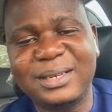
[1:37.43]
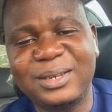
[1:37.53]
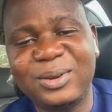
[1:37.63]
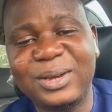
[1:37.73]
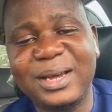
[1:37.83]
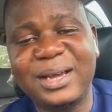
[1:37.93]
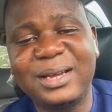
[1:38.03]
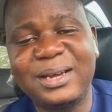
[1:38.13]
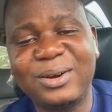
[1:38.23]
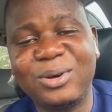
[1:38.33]
The lawyer
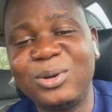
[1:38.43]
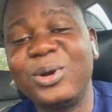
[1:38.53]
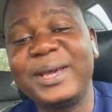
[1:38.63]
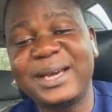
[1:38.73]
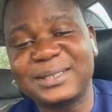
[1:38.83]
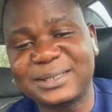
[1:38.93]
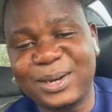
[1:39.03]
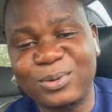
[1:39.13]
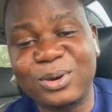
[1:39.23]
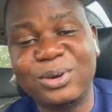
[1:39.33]
or lawyers
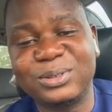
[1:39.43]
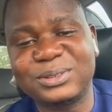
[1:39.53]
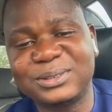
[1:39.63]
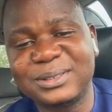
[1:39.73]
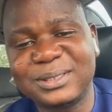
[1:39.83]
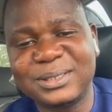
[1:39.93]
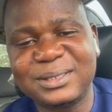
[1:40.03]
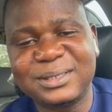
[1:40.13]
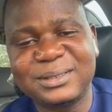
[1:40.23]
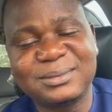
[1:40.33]
that we got
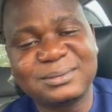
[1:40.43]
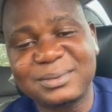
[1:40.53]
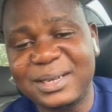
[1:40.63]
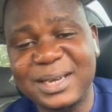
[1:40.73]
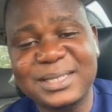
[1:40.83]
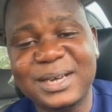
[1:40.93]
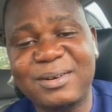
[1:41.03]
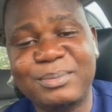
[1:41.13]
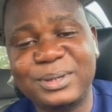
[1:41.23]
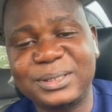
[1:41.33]
ate
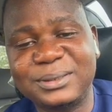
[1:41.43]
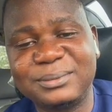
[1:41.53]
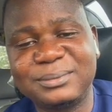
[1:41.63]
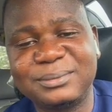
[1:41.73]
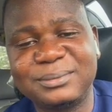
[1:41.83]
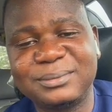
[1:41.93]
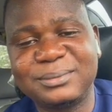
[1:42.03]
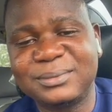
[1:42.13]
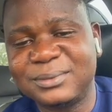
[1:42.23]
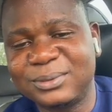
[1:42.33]
our money
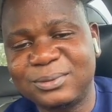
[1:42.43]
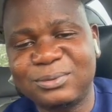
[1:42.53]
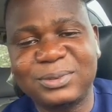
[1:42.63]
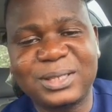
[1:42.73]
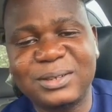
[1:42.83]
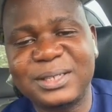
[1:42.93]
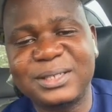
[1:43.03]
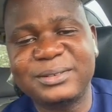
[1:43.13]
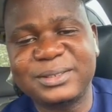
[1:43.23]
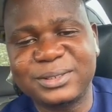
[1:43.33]
without
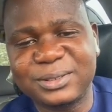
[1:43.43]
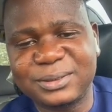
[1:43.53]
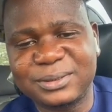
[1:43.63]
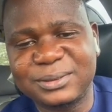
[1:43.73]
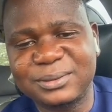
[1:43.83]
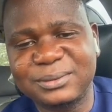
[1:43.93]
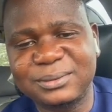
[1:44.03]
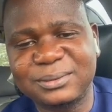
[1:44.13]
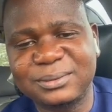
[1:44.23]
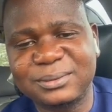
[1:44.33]
any results.
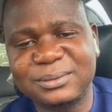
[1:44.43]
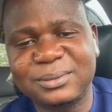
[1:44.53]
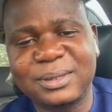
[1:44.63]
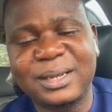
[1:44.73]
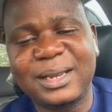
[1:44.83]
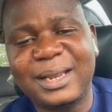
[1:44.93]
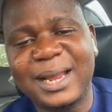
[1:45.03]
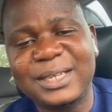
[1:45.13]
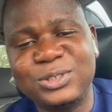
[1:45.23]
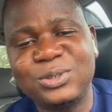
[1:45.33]

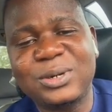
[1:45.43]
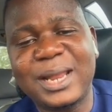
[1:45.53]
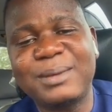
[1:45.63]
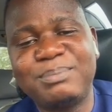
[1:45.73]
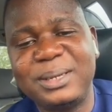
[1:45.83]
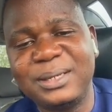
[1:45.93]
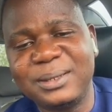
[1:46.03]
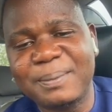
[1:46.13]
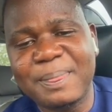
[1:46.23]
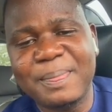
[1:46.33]
Like joke, like play.
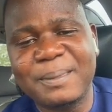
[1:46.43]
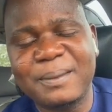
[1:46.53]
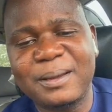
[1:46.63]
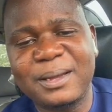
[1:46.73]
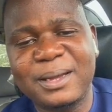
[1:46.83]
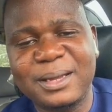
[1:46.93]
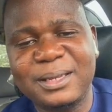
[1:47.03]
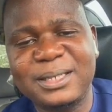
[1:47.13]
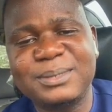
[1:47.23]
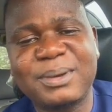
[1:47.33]

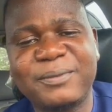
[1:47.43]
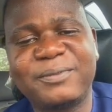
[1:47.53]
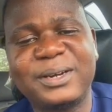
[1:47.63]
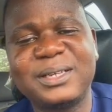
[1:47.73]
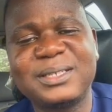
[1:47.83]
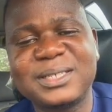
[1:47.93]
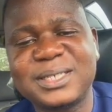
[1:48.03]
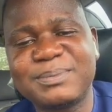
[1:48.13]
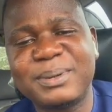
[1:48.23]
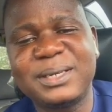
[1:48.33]
This, my friend,
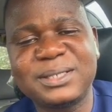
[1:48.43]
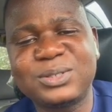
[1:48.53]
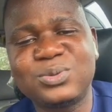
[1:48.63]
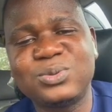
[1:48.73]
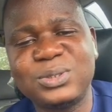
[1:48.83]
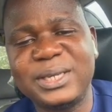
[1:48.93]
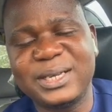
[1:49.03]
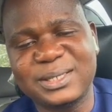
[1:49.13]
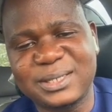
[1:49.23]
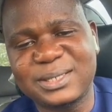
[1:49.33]
spent 2
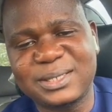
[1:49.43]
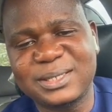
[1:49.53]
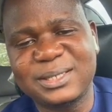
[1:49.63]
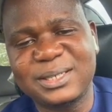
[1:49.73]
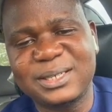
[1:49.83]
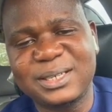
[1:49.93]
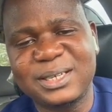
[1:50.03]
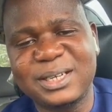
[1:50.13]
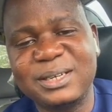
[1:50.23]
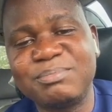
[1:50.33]
years
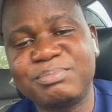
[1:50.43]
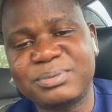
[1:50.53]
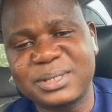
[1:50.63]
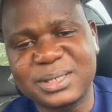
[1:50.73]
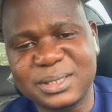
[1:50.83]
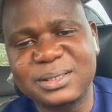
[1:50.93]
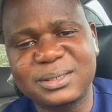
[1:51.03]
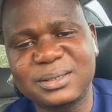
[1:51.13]
in prison